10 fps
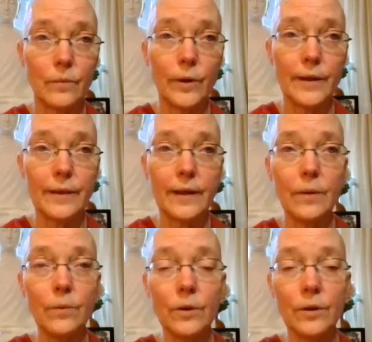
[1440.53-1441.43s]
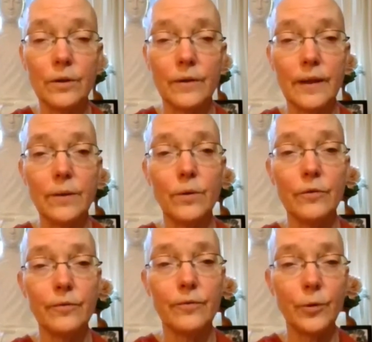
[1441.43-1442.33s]
when they
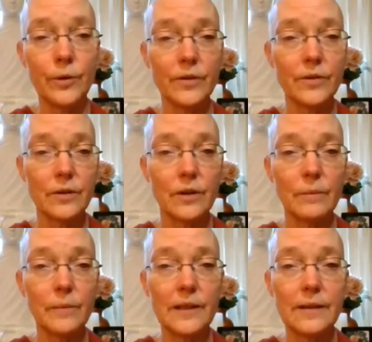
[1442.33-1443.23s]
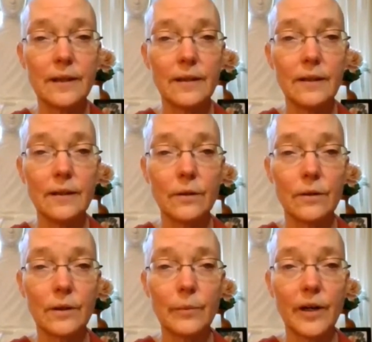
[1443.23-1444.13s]
were focused on maintaining
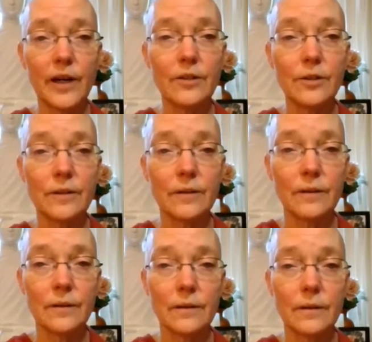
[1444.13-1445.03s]
their compassion.